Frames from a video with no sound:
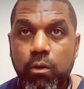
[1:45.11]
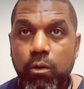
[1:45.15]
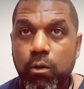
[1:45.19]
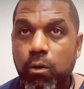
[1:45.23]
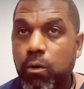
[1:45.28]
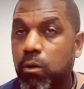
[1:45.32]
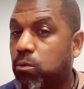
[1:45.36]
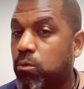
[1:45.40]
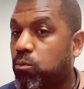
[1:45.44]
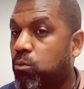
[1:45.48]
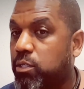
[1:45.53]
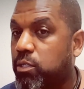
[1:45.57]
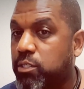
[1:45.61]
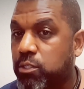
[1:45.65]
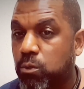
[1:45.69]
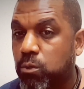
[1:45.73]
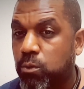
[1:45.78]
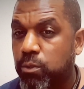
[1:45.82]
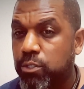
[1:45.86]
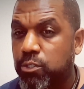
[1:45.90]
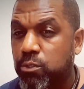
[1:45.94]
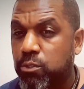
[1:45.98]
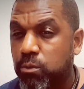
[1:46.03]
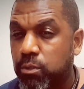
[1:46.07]
on what's
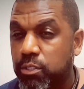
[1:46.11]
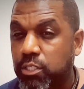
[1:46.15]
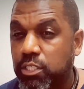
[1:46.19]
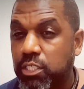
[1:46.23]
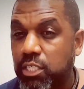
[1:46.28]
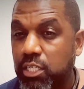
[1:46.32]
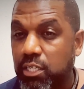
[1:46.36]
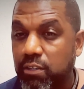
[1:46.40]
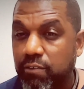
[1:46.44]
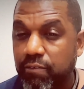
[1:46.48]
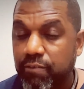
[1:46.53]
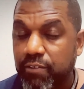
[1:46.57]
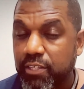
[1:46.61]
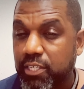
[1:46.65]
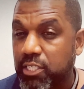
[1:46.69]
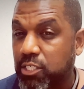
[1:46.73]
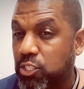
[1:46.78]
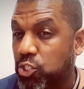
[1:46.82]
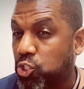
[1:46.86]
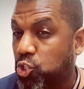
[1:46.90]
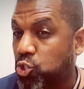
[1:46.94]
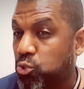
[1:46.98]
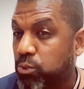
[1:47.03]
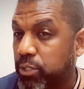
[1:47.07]
going to achieve
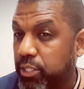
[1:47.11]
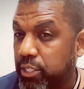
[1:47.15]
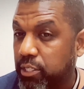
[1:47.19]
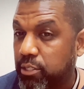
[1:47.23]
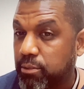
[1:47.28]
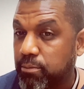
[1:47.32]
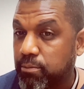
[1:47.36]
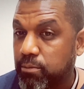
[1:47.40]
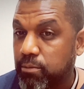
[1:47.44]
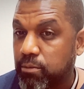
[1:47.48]
these dreams?